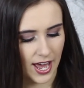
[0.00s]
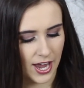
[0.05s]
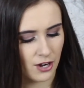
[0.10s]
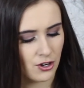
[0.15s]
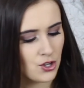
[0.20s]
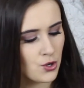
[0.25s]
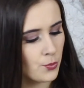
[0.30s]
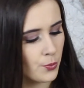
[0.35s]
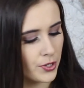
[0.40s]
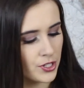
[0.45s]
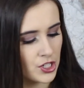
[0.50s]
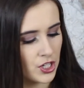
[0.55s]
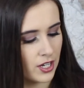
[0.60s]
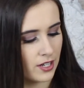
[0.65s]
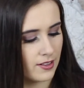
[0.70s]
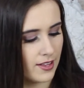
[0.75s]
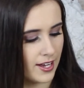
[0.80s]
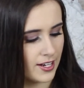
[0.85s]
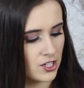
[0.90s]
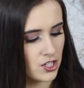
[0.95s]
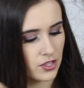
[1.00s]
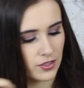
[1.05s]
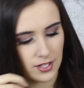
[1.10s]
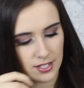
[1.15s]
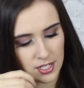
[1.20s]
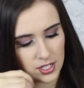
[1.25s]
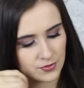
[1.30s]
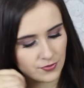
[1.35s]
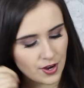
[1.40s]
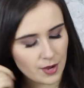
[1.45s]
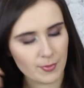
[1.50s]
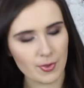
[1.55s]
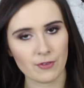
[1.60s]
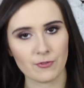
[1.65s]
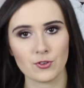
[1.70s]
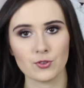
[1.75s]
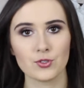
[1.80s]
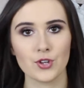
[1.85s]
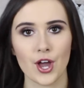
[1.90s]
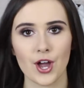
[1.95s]
I don't know which collection this is from.
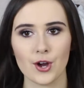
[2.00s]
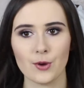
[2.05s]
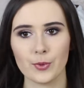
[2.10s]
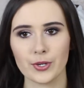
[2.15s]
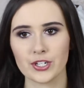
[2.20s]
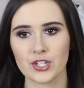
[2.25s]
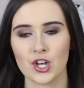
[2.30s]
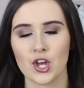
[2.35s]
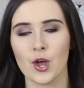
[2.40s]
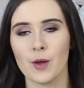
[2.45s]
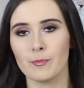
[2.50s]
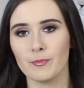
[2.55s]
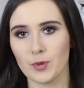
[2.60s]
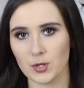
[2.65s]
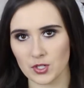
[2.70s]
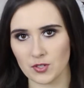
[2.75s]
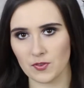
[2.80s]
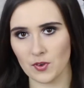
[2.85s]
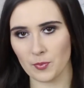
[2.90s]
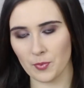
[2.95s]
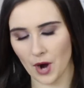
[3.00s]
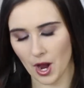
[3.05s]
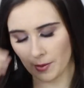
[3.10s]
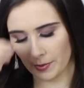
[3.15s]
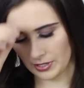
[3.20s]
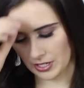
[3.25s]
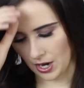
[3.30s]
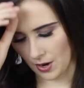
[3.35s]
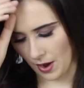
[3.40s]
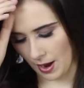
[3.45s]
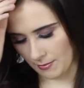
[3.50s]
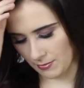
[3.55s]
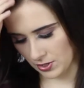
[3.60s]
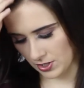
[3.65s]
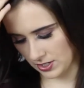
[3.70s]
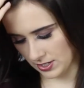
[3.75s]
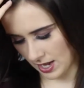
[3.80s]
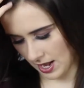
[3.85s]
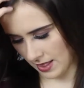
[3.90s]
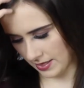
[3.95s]
If you know, which most of you probably know, I'm
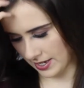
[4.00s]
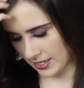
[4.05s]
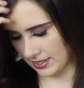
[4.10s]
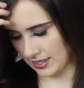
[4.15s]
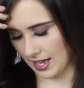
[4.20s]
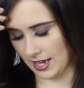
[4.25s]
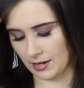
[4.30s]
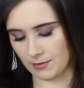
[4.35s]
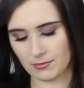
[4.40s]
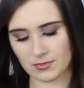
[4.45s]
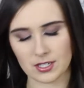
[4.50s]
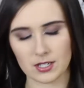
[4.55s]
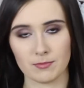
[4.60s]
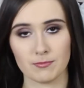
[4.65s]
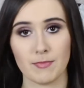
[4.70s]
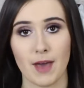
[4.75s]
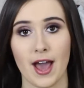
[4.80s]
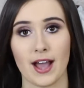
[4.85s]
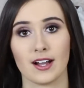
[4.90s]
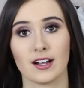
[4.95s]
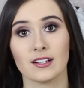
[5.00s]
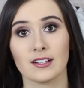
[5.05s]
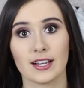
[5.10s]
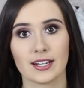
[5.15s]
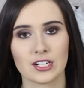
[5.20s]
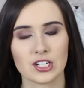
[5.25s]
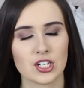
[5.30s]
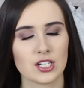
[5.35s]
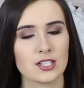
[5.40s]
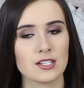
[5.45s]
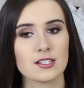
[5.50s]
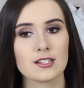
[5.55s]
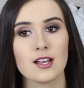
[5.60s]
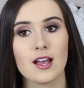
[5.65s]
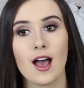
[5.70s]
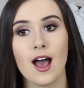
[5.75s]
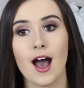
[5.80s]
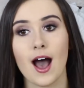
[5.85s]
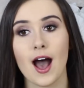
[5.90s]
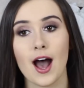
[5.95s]
just not like that into MAC collections,
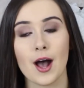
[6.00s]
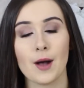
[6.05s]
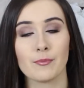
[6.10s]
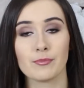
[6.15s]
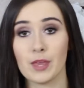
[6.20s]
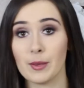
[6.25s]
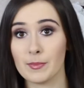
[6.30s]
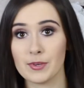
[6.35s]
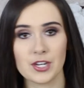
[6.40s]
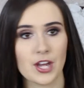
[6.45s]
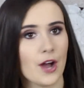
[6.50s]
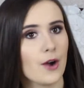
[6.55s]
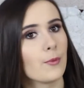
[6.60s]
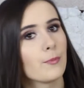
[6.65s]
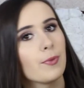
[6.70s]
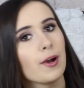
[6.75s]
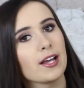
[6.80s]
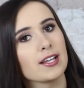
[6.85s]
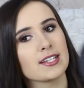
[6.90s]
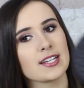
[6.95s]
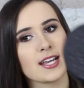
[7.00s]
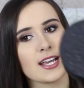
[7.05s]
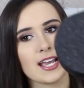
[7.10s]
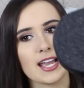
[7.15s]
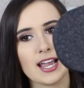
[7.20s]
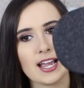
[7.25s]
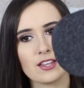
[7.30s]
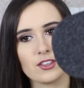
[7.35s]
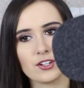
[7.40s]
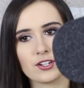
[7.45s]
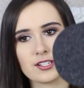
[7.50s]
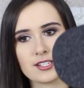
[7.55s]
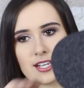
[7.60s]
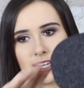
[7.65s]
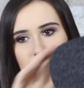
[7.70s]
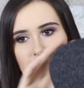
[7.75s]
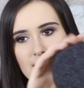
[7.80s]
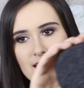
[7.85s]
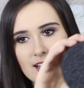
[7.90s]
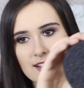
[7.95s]
um, let me know. But it looks
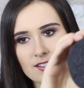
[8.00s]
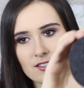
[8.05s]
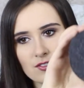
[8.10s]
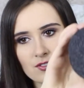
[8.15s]
like this.